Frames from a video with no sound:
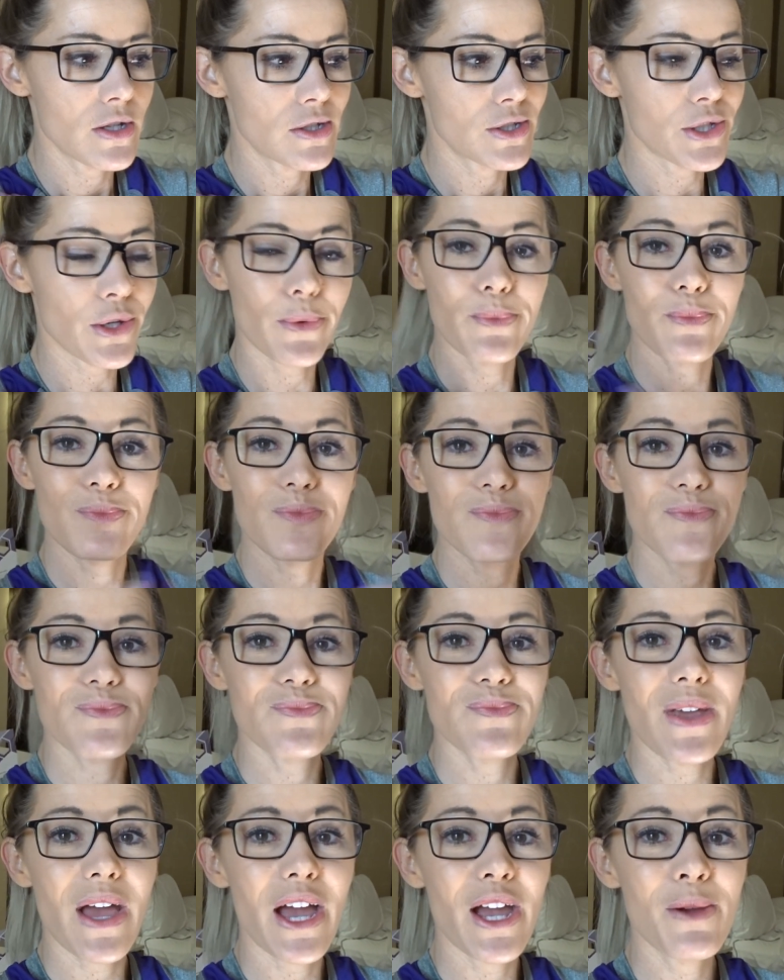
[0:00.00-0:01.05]
So
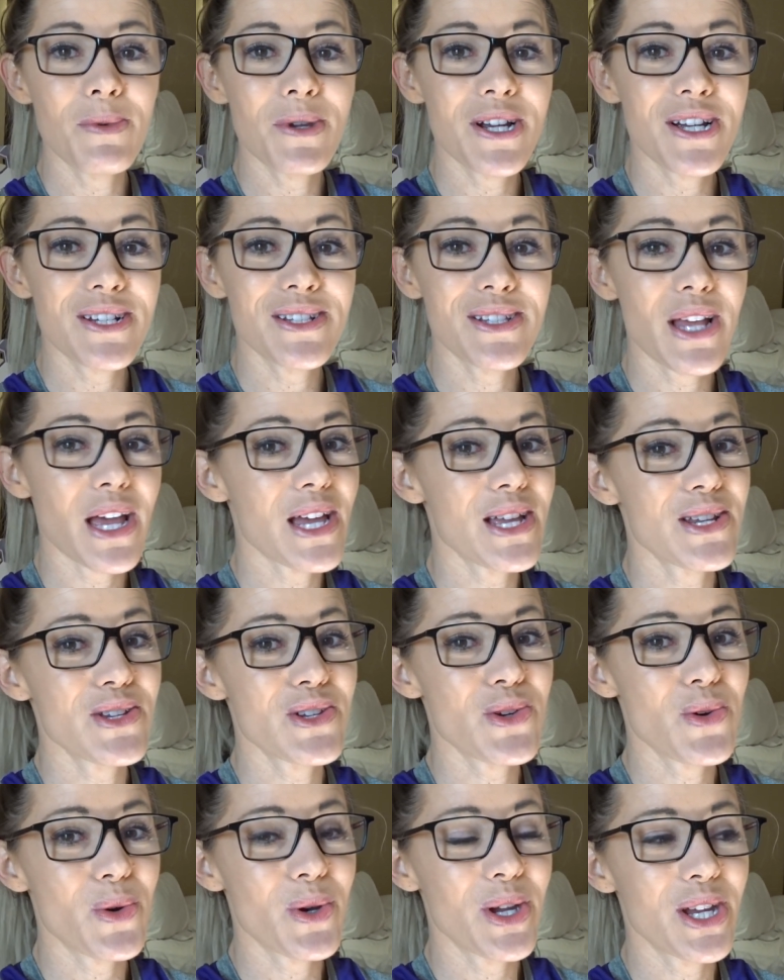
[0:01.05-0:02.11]
I hope you guys
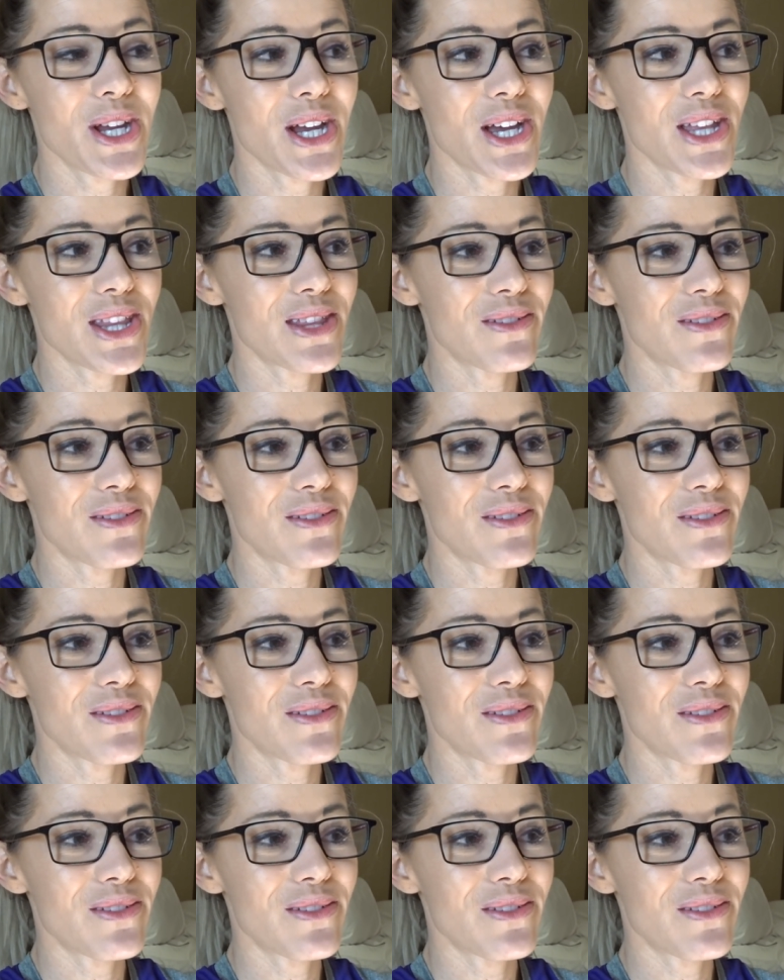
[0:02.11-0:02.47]
enjoy